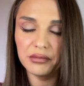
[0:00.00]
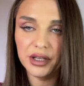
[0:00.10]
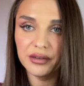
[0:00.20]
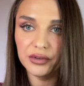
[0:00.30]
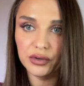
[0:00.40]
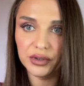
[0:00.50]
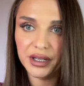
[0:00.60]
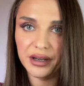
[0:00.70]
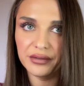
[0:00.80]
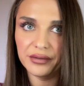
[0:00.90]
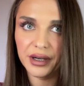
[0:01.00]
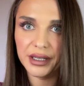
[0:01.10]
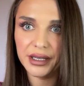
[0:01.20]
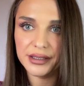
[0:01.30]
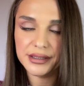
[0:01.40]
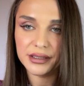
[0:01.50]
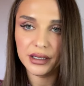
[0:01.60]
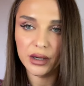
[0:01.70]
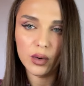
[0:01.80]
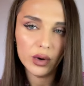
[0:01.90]
If you don't have, I guess,
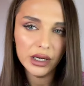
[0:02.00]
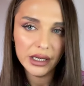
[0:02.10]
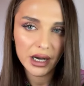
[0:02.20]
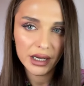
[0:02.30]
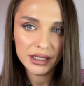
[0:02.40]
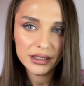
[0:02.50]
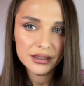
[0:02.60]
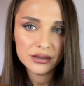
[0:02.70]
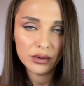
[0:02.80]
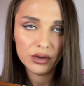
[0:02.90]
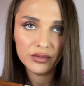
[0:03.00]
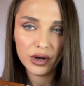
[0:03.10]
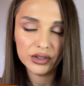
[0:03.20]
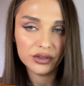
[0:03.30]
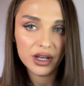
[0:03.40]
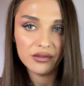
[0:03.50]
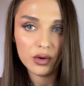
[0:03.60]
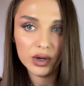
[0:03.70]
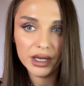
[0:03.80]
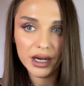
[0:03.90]
oily eyelids, although I don't have
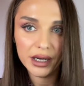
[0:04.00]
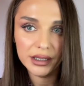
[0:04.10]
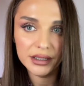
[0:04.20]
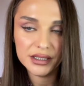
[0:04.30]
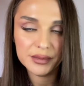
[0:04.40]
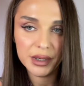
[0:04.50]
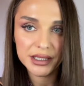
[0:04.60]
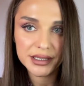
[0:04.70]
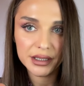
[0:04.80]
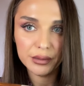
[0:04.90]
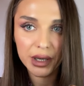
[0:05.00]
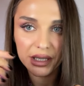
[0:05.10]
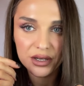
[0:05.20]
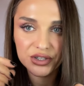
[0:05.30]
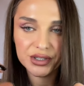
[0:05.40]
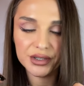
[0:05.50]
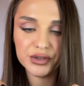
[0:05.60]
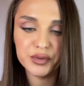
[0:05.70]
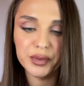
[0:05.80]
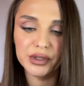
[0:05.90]
oily eyelids, but my lashes are
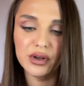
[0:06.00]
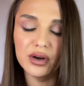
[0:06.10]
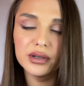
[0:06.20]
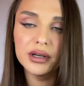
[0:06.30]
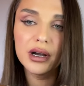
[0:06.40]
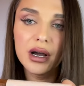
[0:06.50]
super long.